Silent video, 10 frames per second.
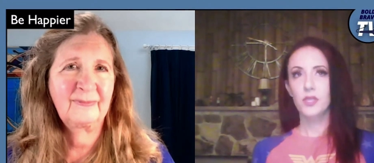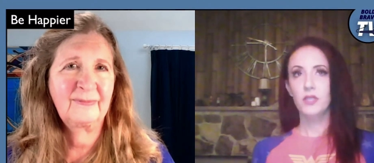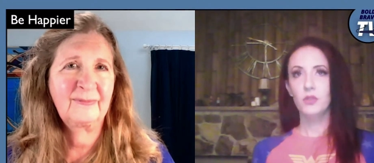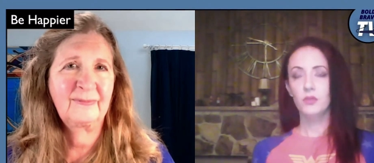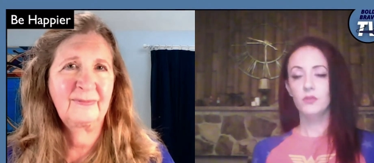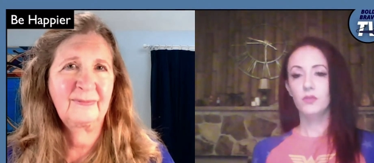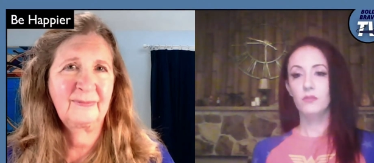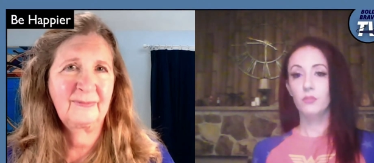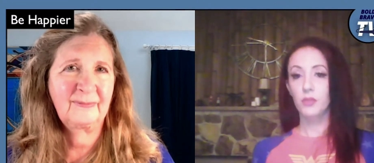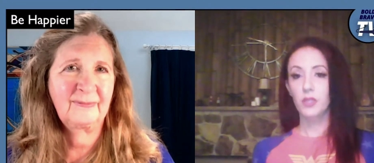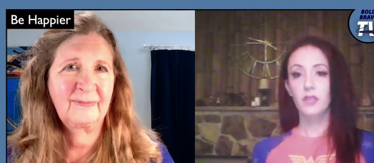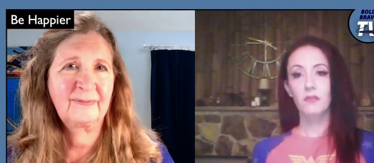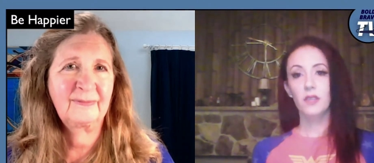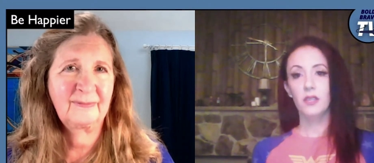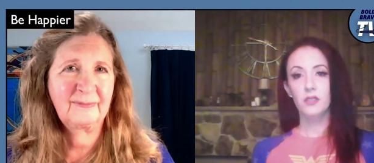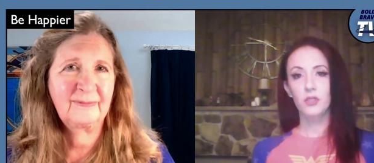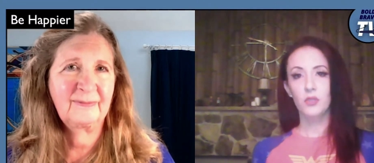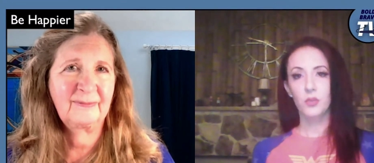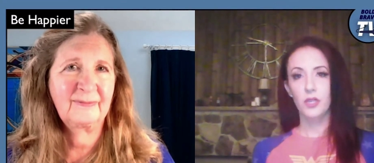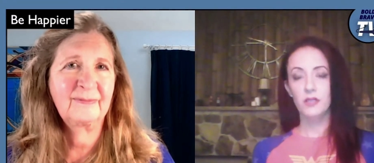Speaker 1: I do believe that it's a
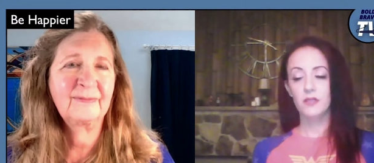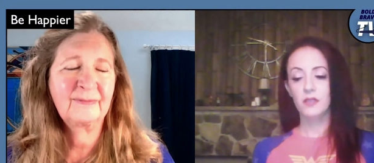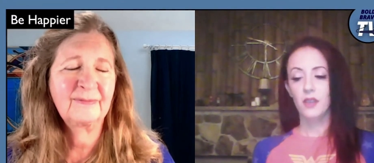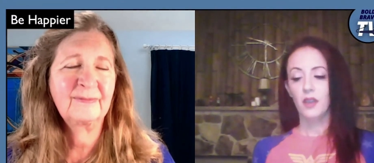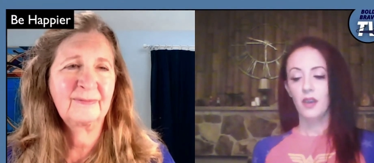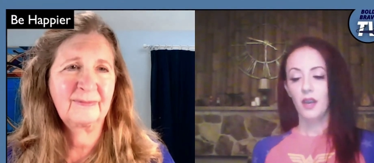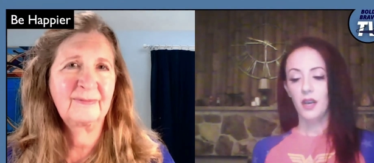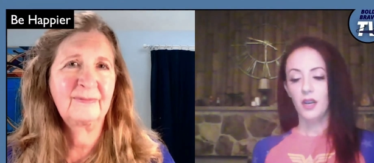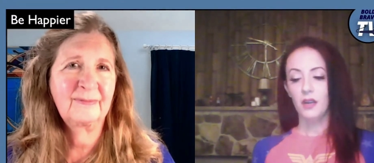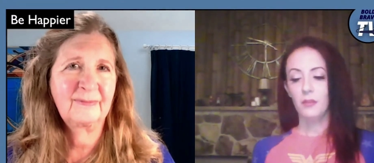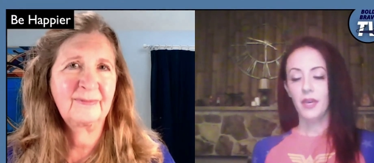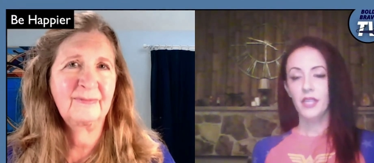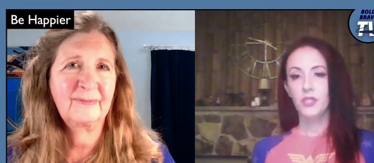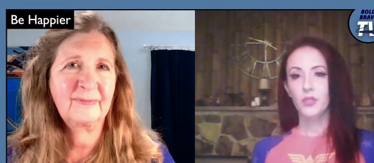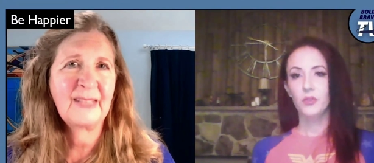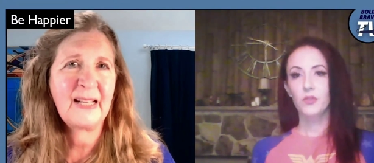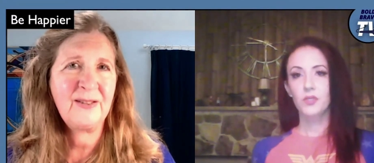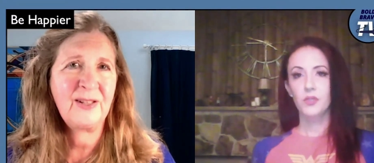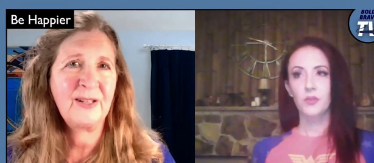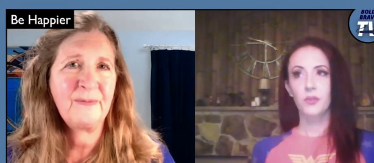choice. Um, I choose
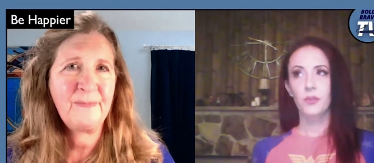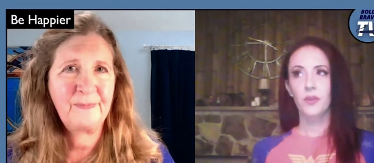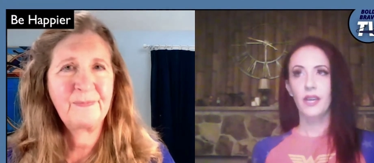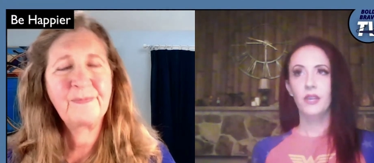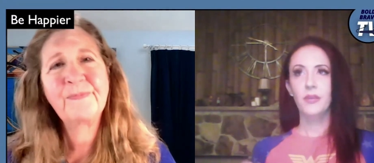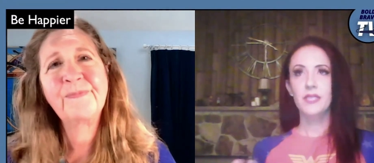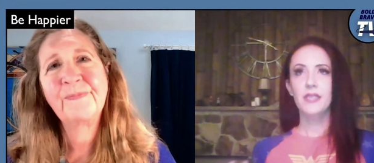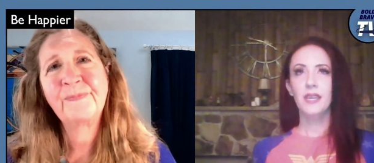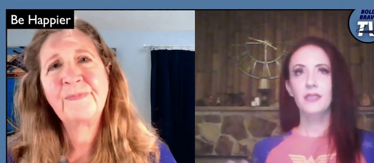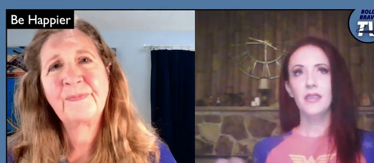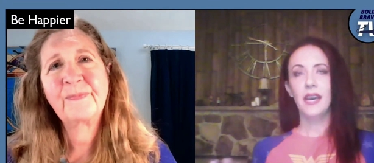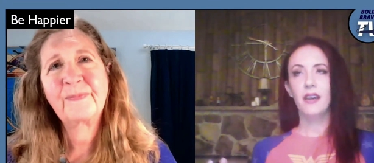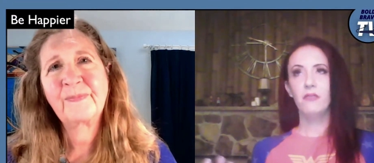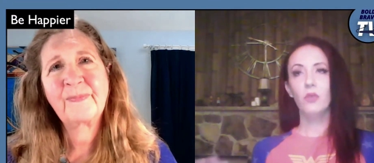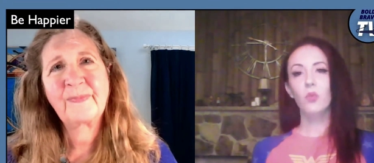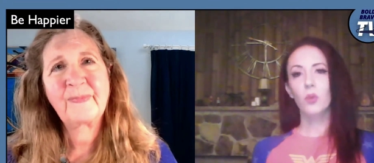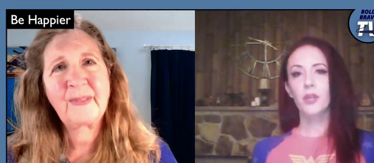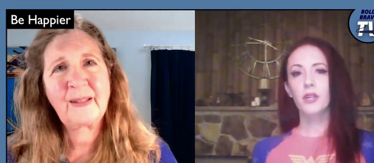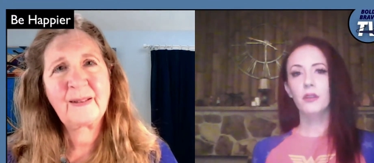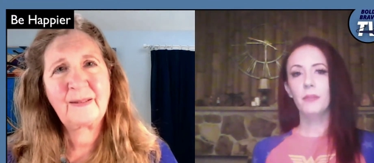to, I always say, to have a
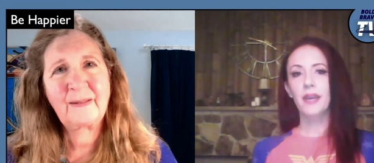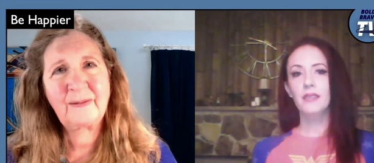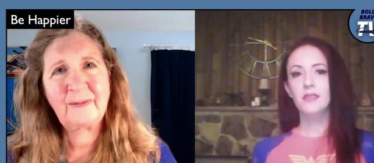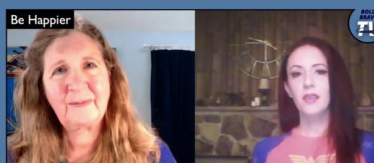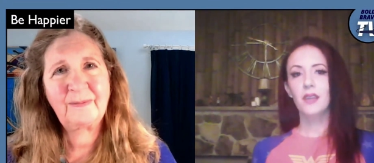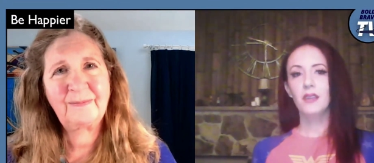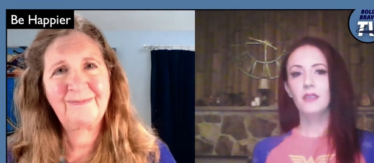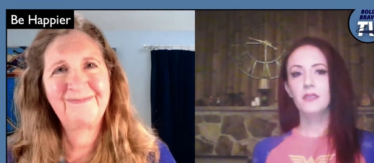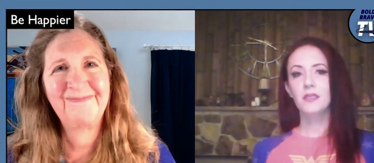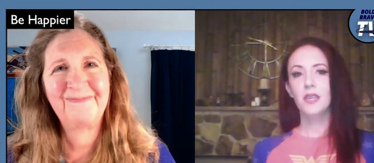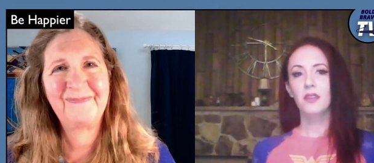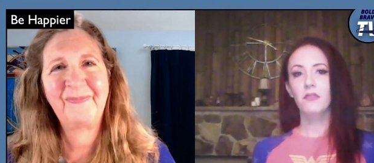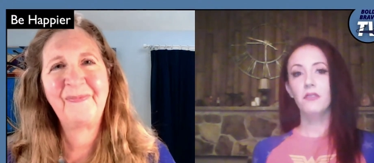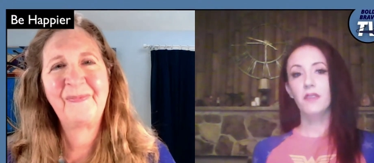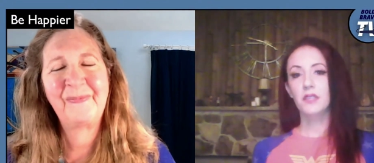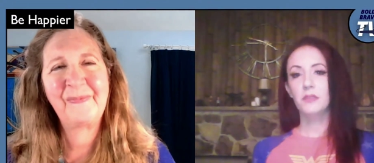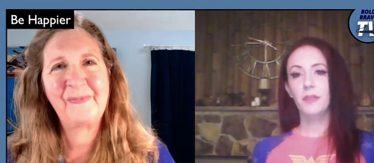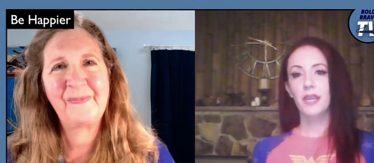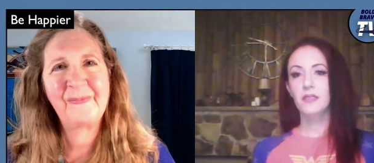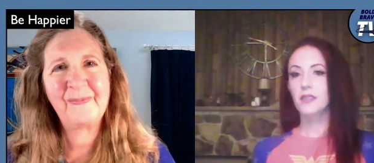warrior mindset instead of a victim
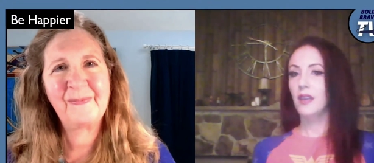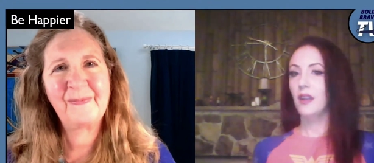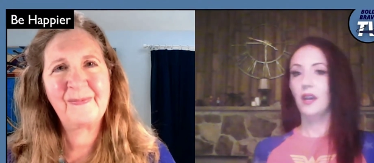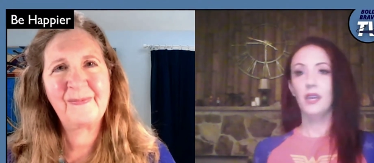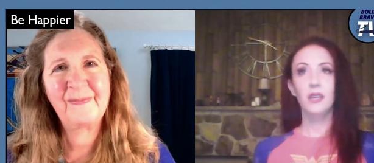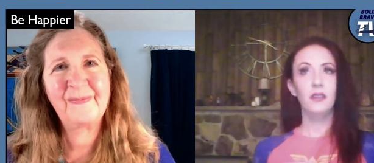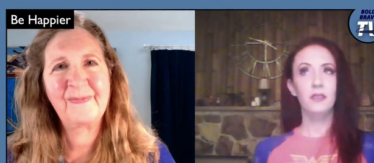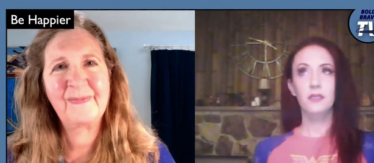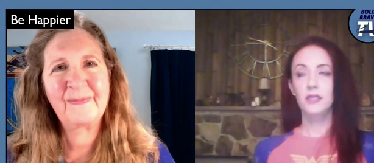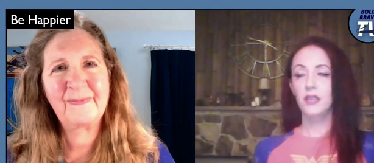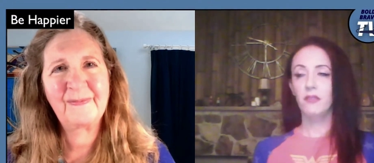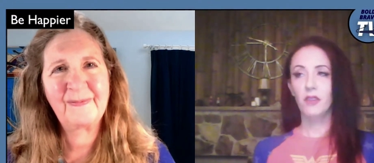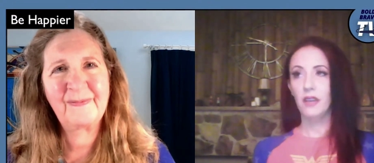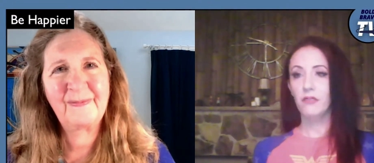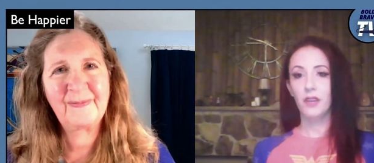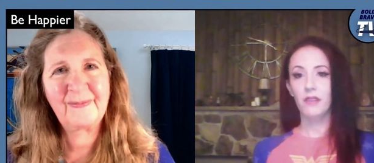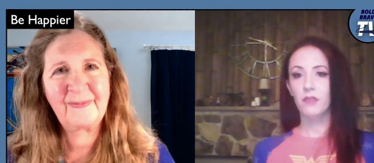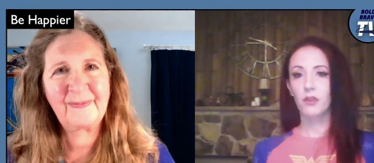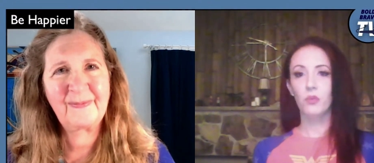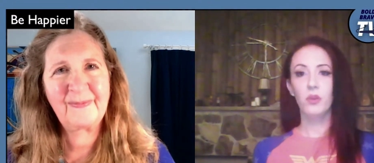mindset. I never, ever,
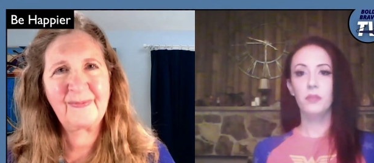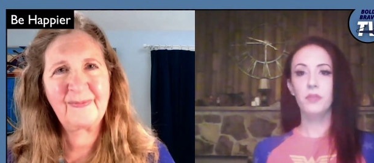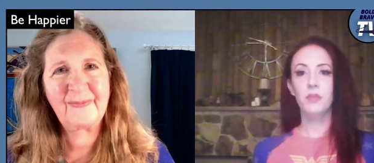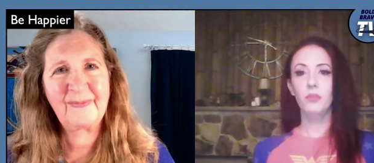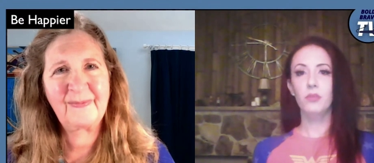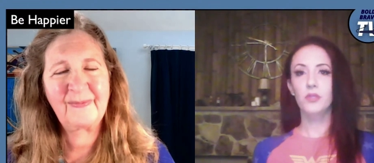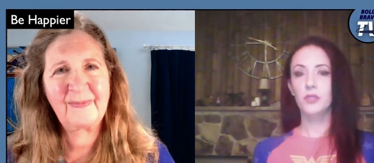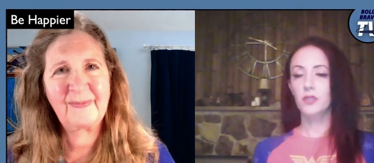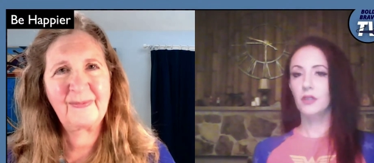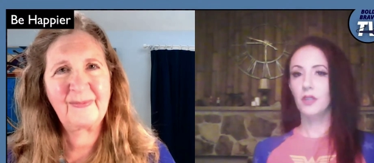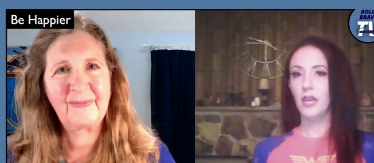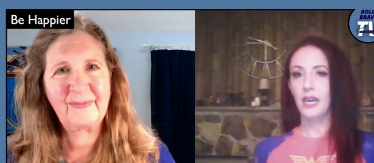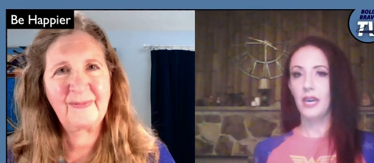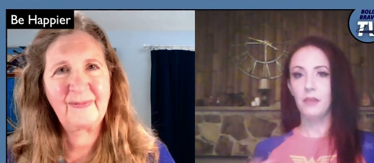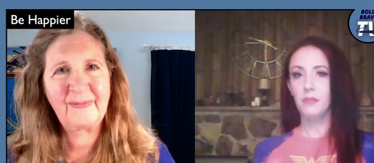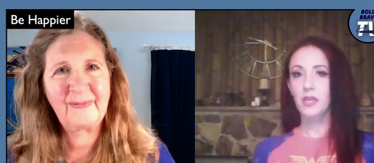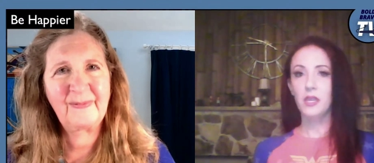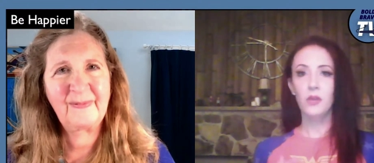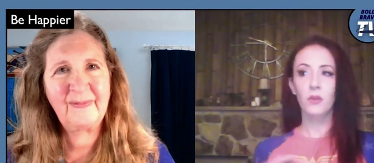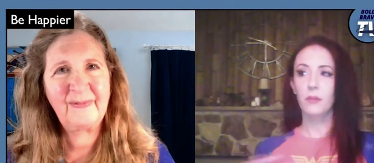ever want people to look at me
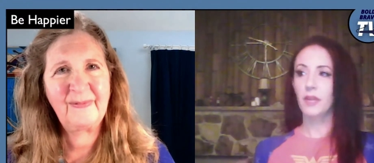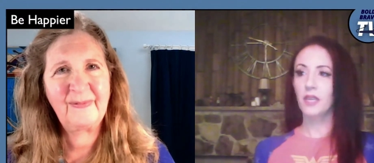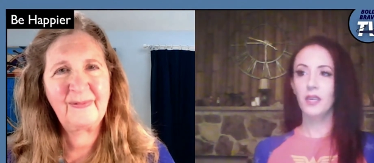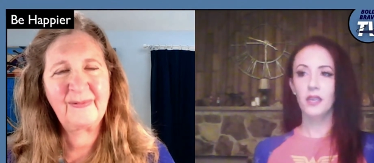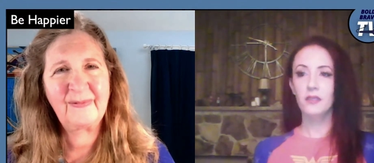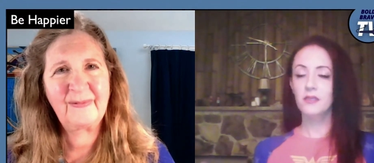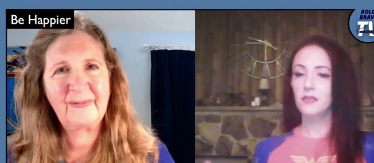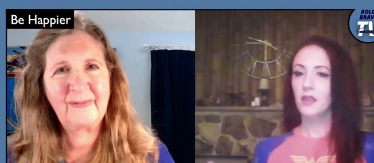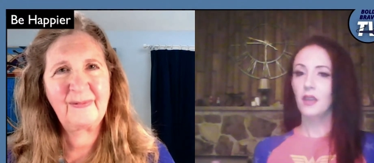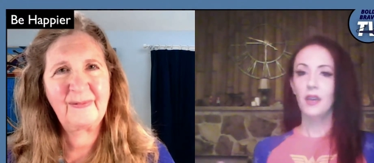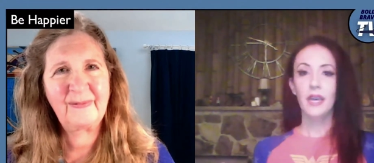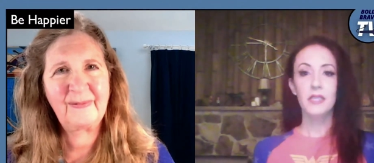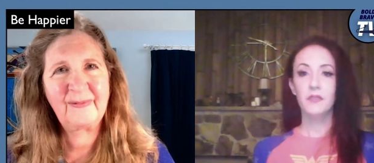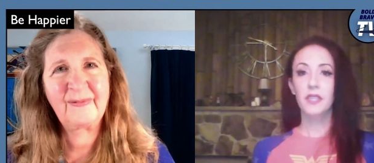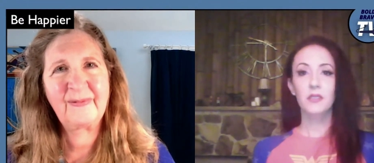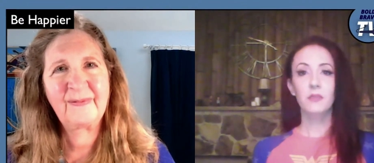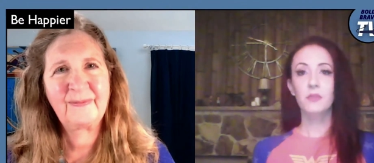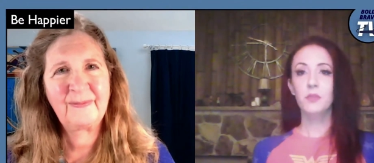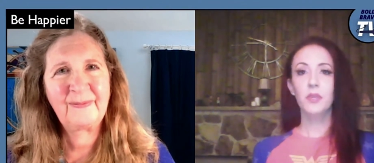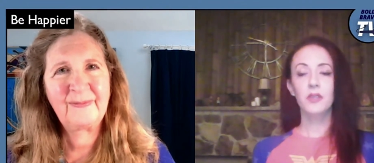or my kids as victims
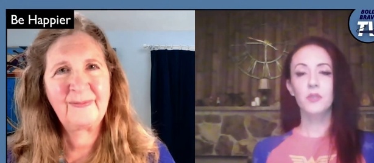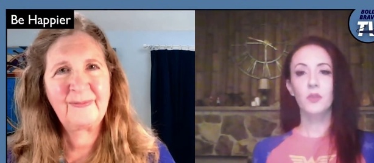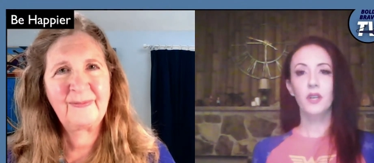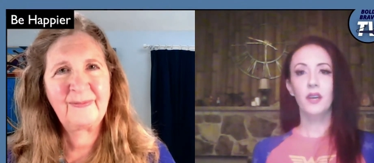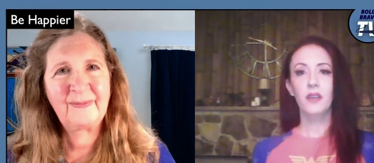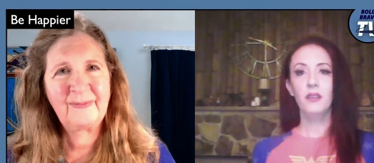because we're not